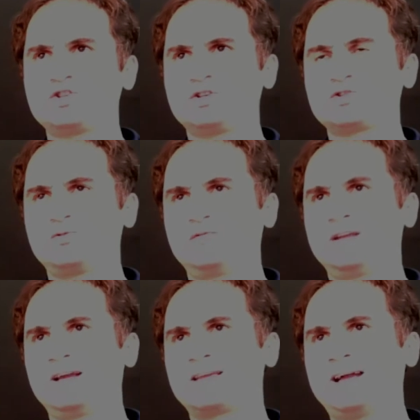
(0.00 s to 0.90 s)
so we can
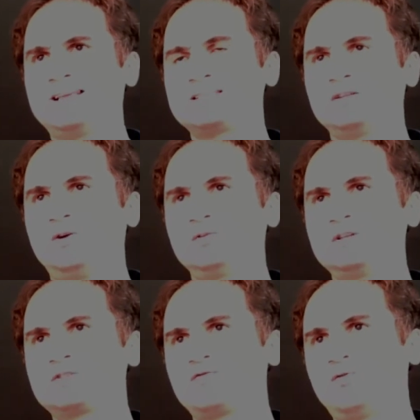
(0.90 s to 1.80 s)
cancel out these
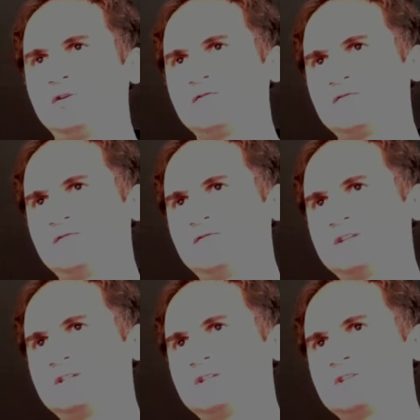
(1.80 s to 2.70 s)

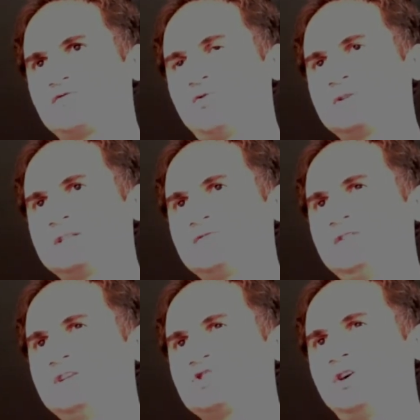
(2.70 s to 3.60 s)
forces with
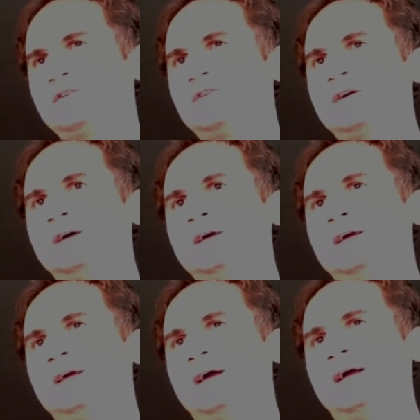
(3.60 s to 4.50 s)
each other,
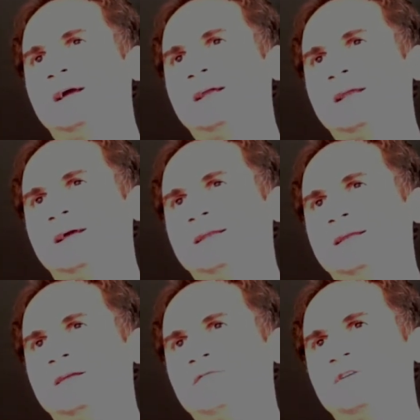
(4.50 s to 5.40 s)
and
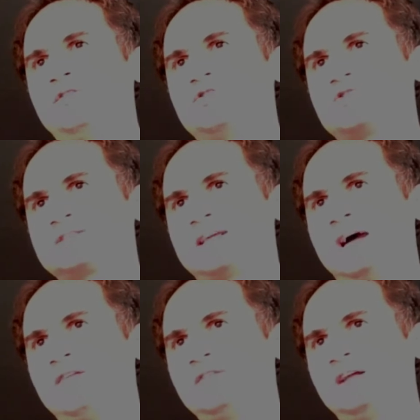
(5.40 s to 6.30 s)
then we just
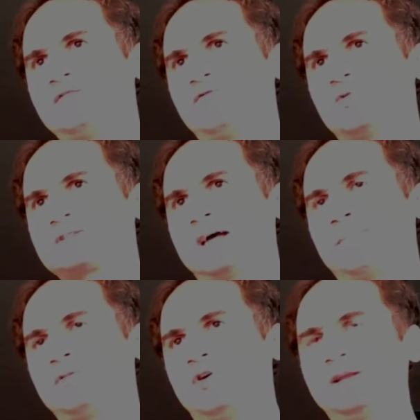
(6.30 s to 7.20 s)
have that force
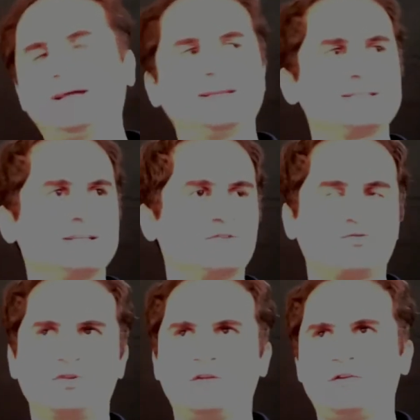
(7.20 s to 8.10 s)
applied at the
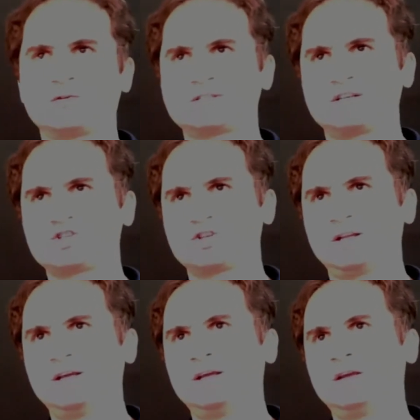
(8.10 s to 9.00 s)
centroid of our section.
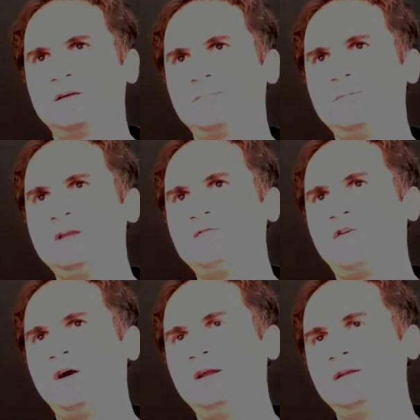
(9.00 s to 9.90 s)
Meanwhile,